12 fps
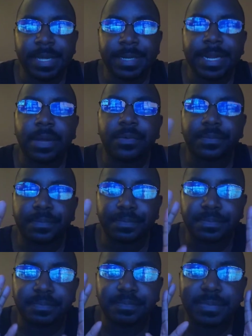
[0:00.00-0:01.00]
Now
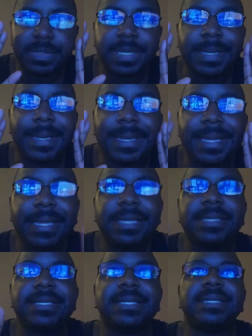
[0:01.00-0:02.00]
the
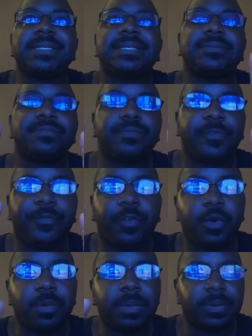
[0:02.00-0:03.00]
easiest
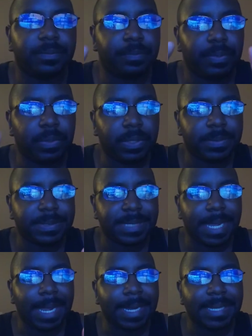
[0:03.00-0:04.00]
form of pull-ups
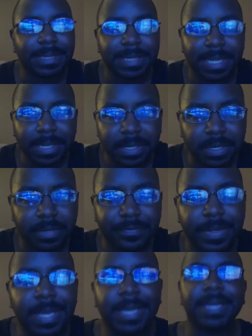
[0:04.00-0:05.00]
that I can think of
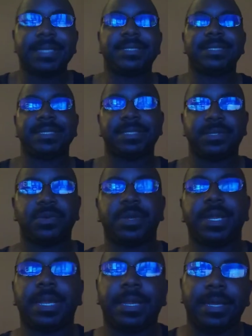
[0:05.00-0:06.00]
is just
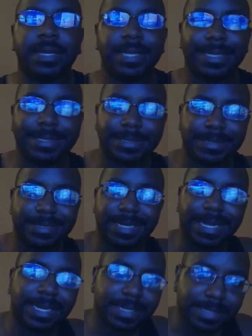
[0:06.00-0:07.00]
doing
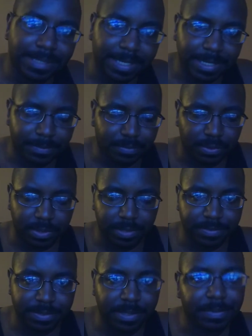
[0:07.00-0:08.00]
incline
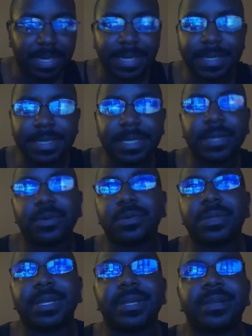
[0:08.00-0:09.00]
pull-ups, and by incline, or
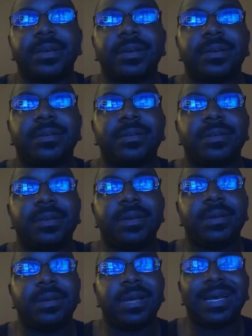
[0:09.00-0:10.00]
like I
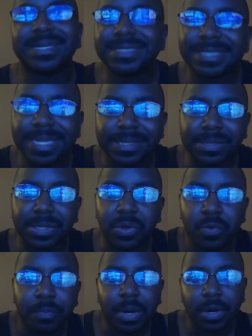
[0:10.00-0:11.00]
guess like
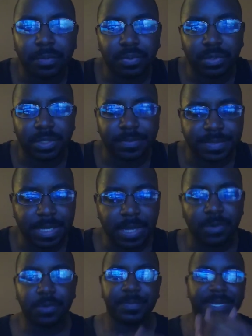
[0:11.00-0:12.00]
low bar pull-ups,
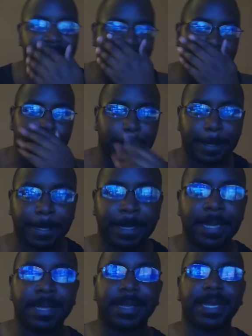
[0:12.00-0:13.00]
where basically
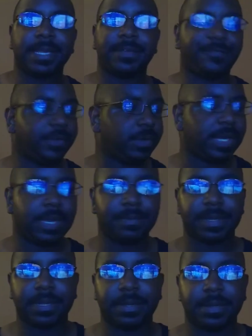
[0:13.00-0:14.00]
like if you have
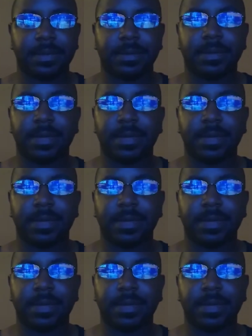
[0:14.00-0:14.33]
like a